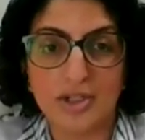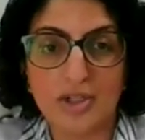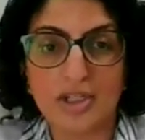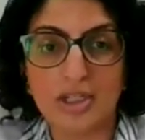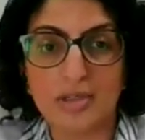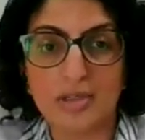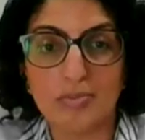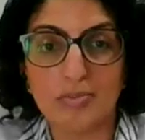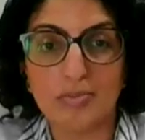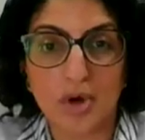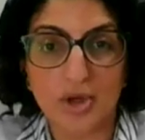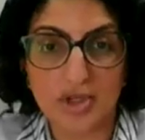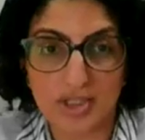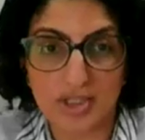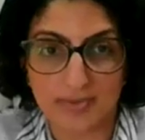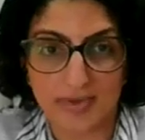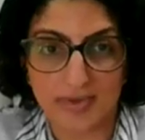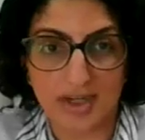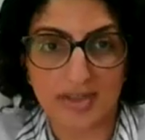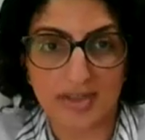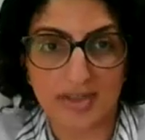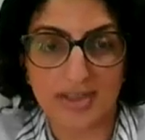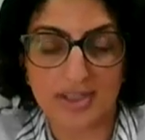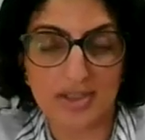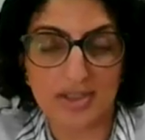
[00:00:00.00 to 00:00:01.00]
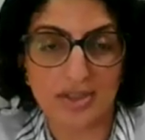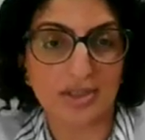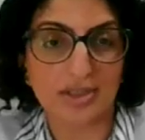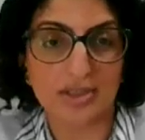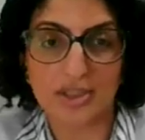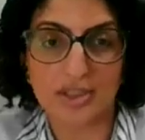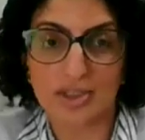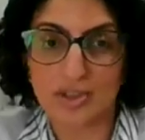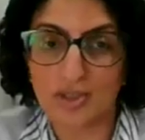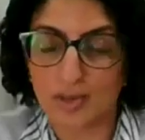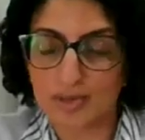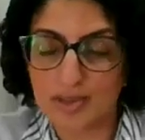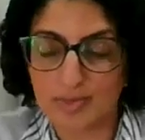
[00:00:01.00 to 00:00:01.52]
and you can modify this. You
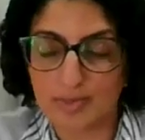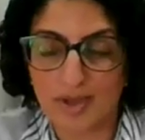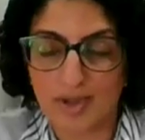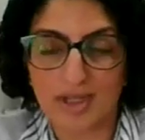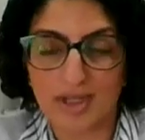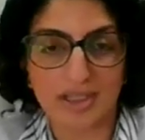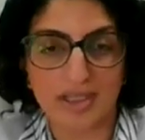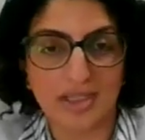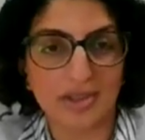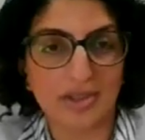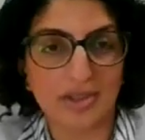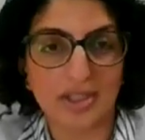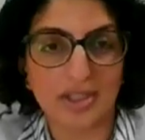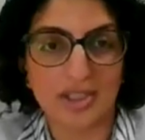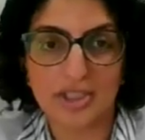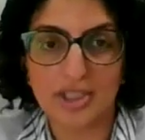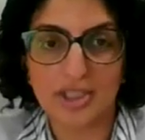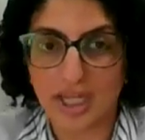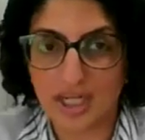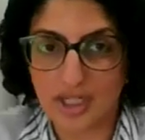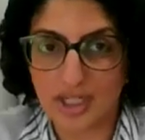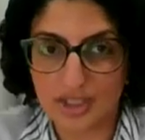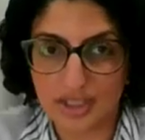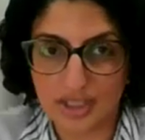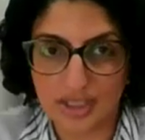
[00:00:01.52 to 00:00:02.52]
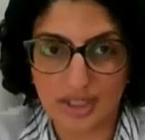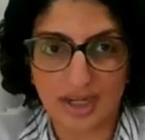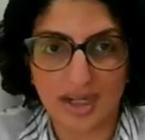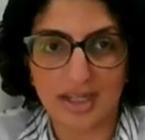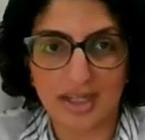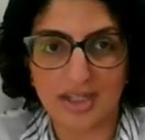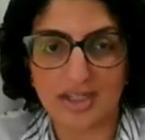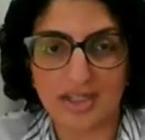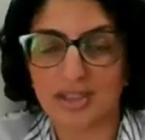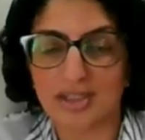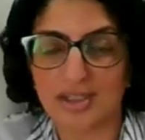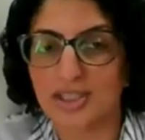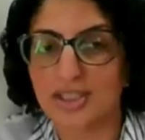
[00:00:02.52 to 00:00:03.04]
can stop smoking, you can change your
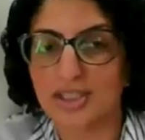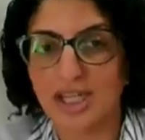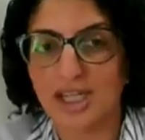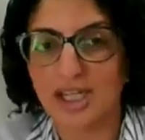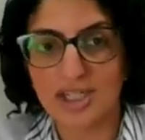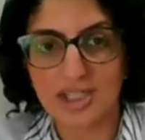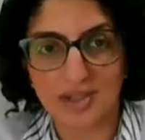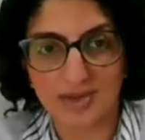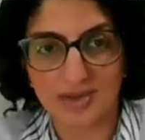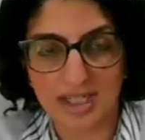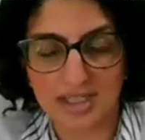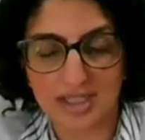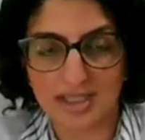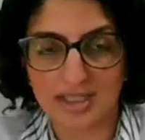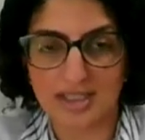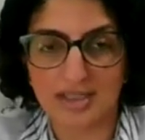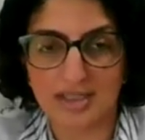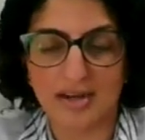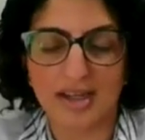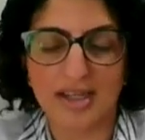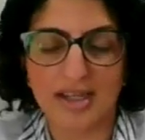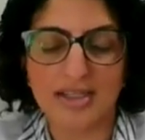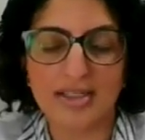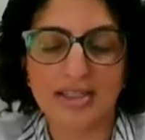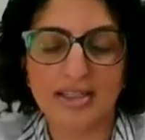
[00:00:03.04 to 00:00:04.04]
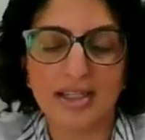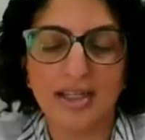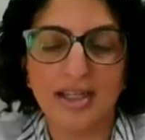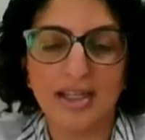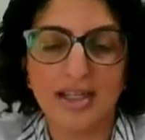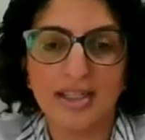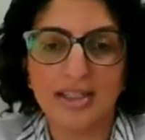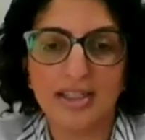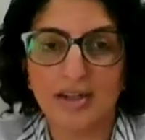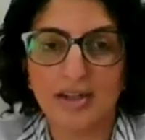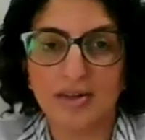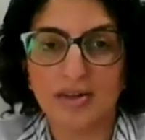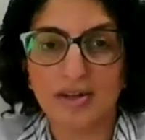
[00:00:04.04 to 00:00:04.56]
diet, you can change your exercise.
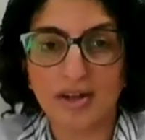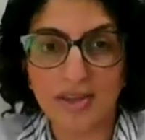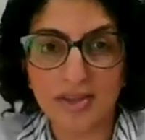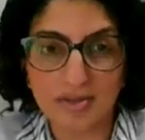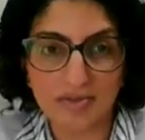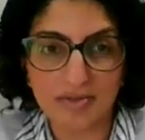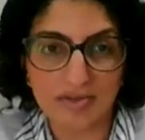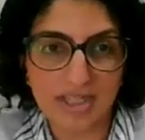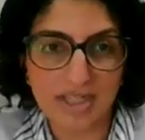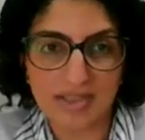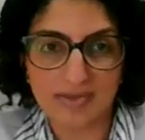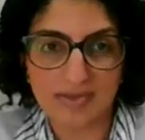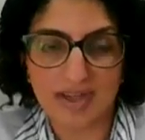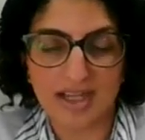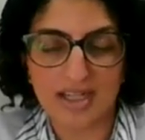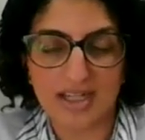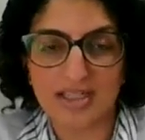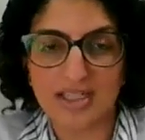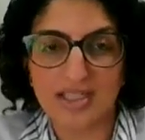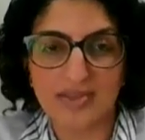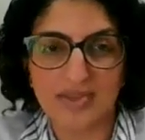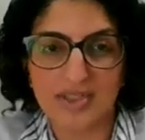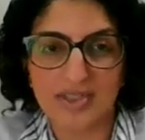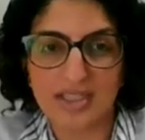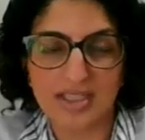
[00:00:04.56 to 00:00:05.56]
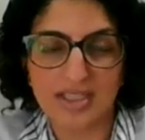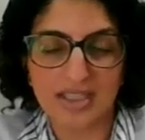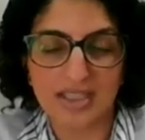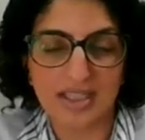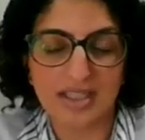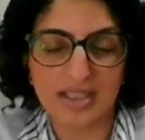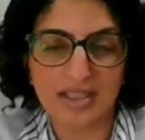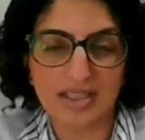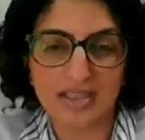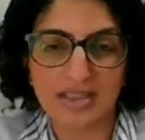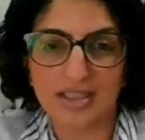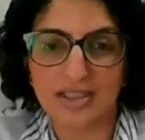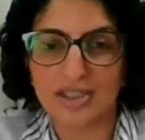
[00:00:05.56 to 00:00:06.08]
There are other risk factors for
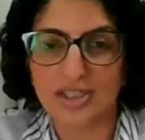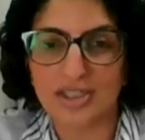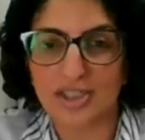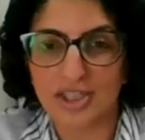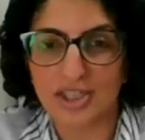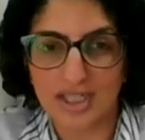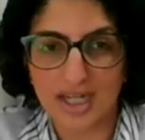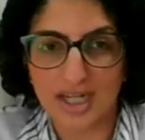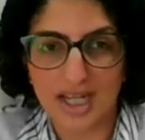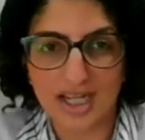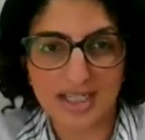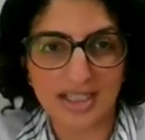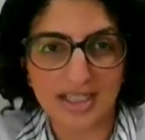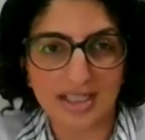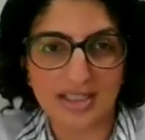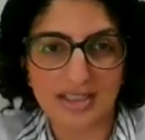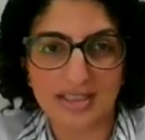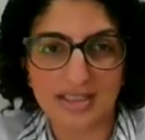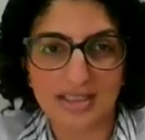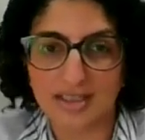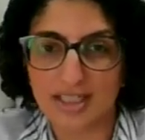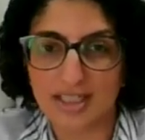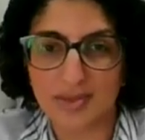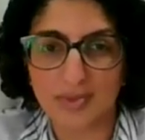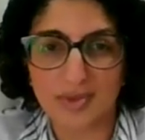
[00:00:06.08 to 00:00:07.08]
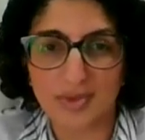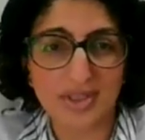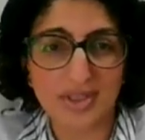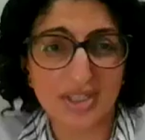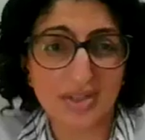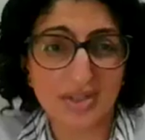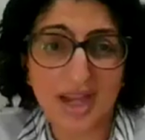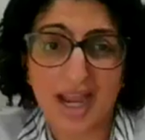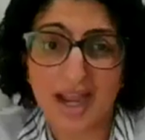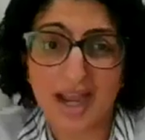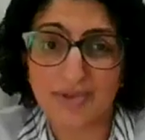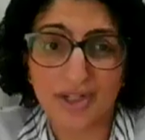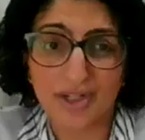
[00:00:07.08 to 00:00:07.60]
disease, such as genetics and things which
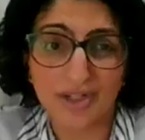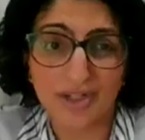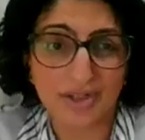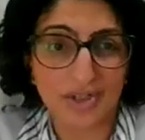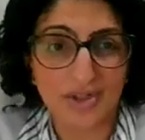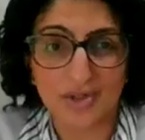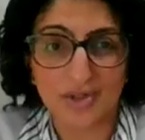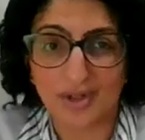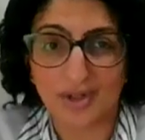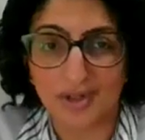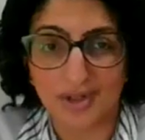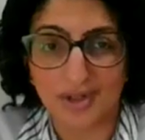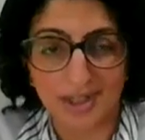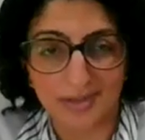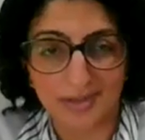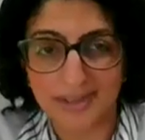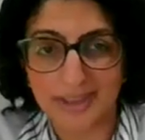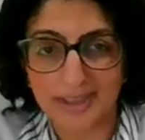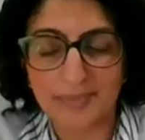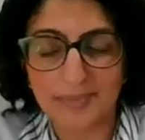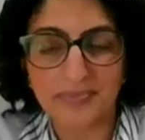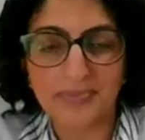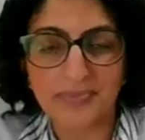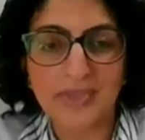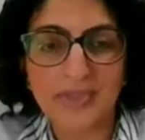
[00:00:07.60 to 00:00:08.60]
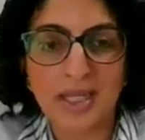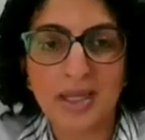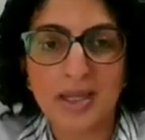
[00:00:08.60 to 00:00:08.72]
you have no control over.